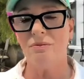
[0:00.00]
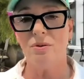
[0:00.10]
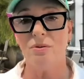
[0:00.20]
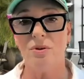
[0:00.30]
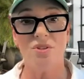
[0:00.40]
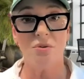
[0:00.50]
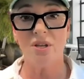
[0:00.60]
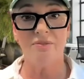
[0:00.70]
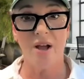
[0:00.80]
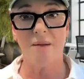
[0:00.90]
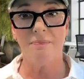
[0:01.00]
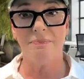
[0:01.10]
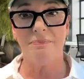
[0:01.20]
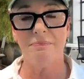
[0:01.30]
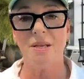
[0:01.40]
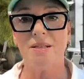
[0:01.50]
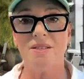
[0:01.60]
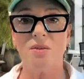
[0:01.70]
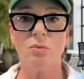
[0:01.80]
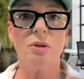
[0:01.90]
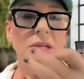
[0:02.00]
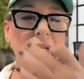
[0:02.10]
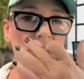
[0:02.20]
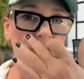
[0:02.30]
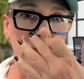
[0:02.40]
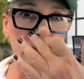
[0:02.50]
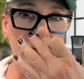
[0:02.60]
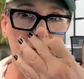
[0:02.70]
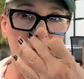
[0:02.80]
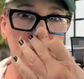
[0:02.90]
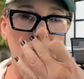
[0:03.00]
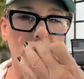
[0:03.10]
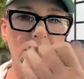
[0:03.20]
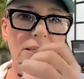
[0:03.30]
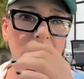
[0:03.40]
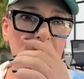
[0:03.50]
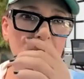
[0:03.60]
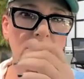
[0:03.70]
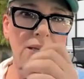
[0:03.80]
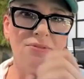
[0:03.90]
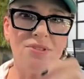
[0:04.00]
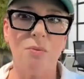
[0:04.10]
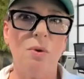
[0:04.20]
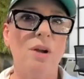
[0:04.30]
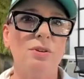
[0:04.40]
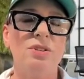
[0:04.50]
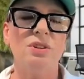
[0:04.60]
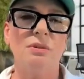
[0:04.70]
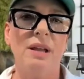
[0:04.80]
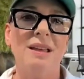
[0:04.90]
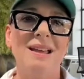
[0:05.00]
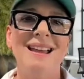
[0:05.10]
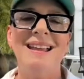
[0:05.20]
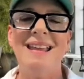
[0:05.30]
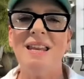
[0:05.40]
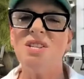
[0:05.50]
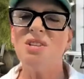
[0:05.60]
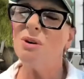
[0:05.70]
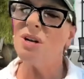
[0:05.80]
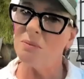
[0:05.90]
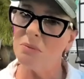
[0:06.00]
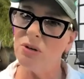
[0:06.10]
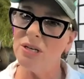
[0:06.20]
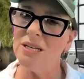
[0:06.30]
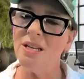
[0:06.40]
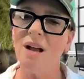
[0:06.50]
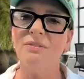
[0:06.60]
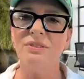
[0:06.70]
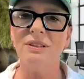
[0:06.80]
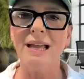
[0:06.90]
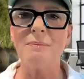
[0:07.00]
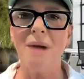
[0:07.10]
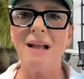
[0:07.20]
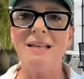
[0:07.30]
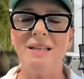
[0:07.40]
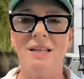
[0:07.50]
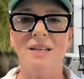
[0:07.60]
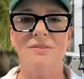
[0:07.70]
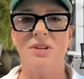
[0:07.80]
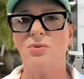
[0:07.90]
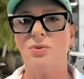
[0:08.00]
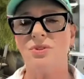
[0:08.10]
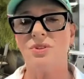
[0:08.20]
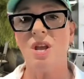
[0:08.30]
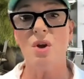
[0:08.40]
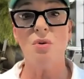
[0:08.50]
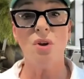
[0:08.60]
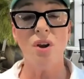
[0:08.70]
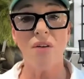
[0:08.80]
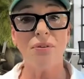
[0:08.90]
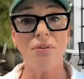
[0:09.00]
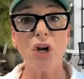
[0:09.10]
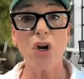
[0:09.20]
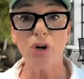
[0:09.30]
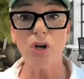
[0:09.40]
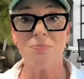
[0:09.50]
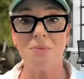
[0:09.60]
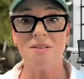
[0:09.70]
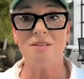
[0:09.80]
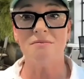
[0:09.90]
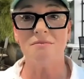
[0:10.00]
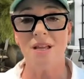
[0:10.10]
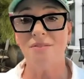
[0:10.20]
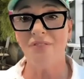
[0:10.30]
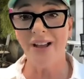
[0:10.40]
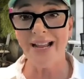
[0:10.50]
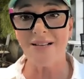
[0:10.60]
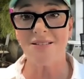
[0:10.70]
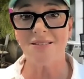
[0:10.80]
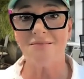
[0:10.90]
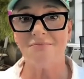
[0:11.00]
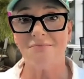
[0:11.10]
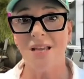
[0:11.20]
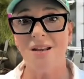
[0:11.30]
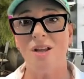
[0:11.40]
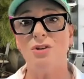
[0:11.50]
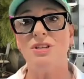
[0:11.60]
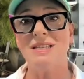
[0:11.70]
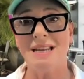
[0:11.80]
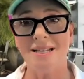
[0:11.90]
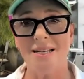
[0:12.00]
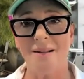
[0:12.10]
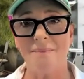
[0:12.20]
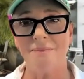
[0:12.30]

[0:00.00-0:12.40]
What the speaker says: you, don't give up, because the world needs your talents. The world needs your gifts and what you're doing. Get into a community of like-minded individuals who can offer encouragement, advice, and understanding.